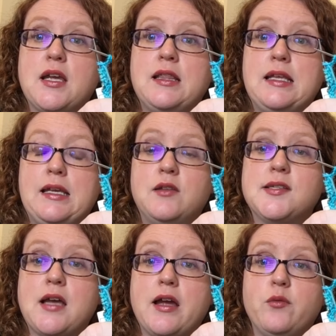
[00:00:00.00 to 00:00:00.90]
in the
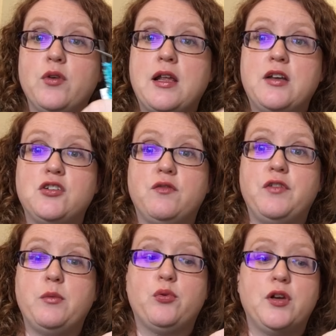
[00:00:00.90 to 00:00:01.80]
inside one, and it should
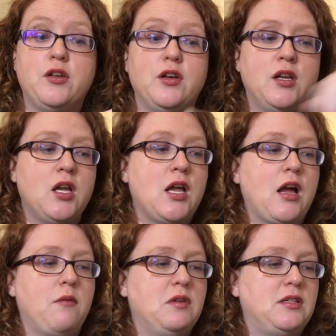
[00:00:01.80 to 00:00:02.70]
fit pretty good.
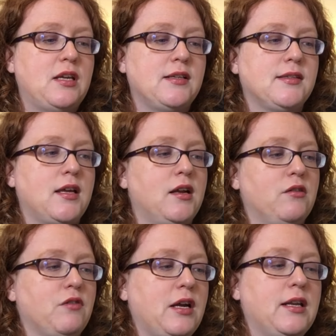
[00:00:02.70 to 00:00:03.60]
I'm going to test that
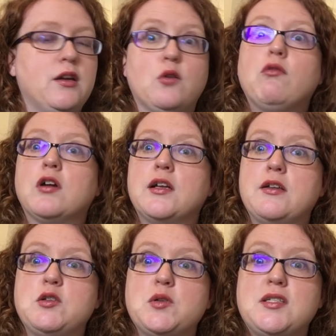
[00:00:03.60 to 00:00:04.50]
out right here. We're going to
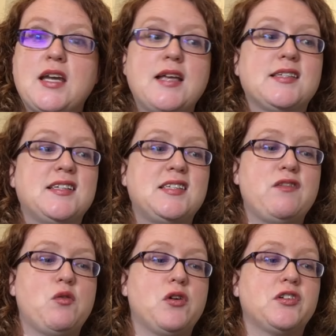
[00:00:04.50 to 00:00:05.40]
do a test and see if
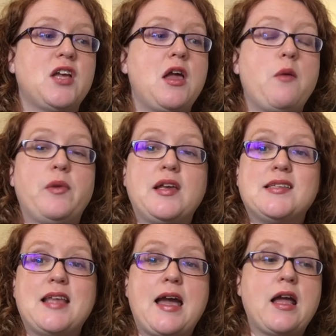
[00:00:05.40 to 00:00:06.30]
it works, because
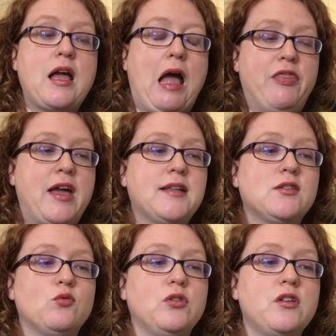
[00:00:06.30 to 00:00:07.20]
that's
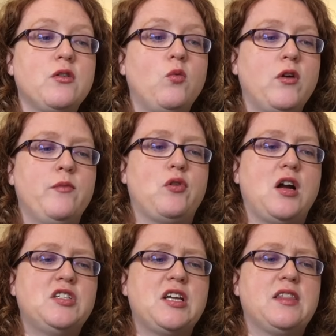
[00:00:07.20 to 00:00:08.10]
really the one
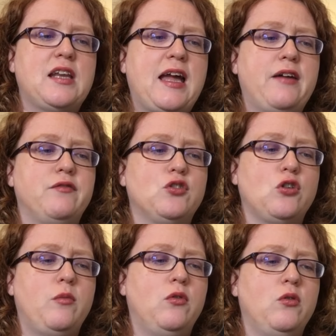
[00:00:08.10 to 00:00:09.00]
project that I have
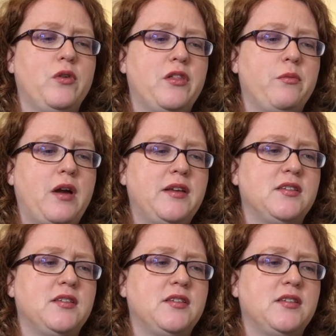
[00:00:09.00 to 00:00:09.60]
trouble with my